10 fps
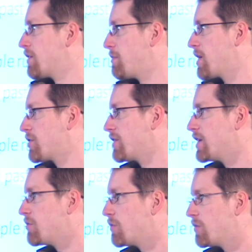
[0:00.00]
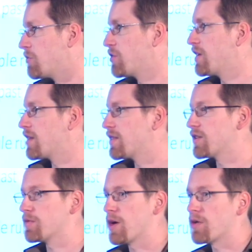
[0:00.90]
especially when we're saying
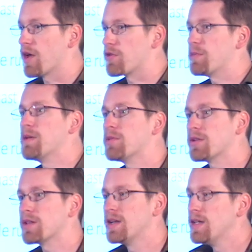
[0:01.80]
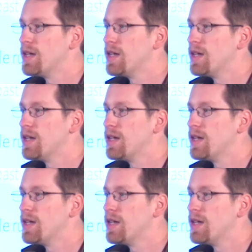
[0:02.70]
things about other people.